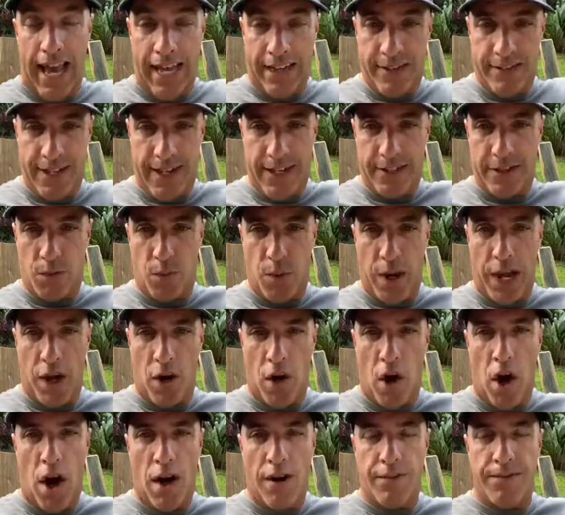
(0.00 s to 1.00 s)
excess
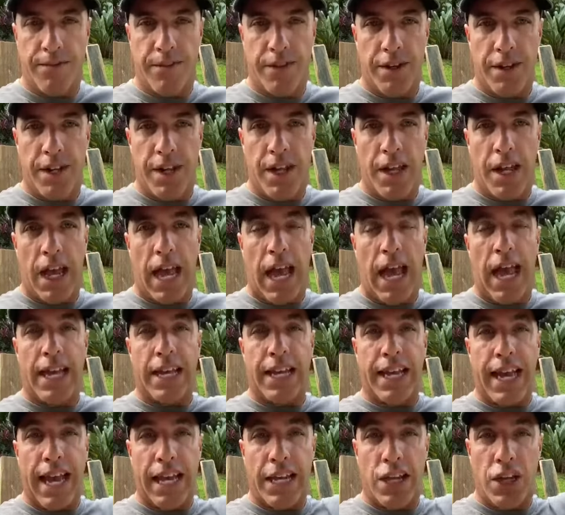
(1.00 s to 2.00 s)
weight off
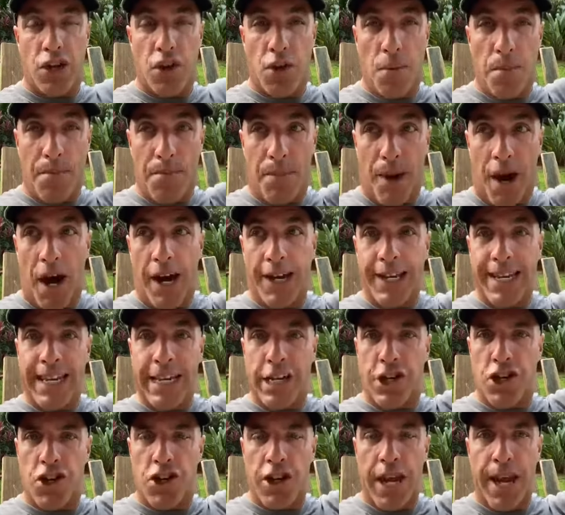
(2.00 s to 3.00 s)
and getting your
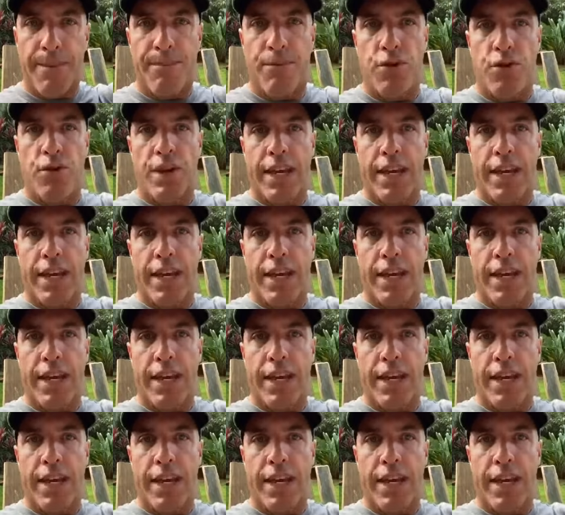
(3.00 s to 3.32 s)
body in shape.